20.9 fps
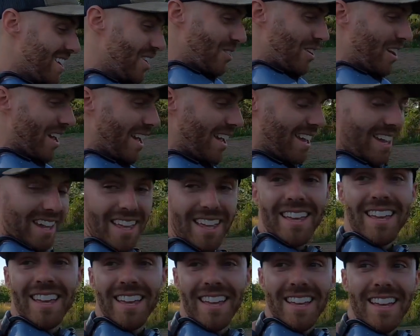Okay.
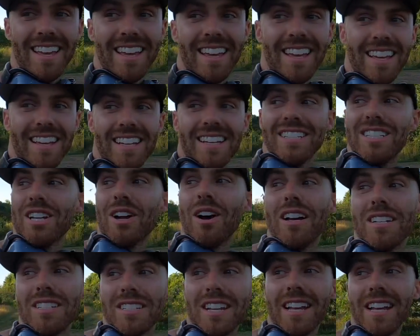So
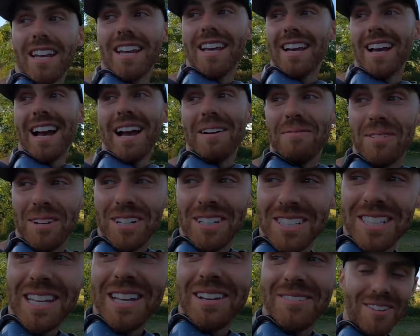I said, I'm going
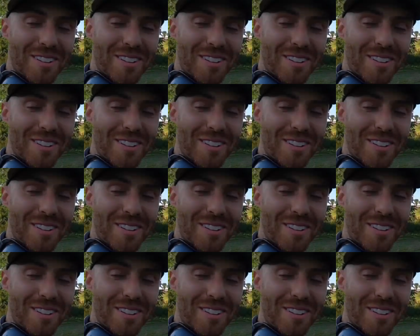to stay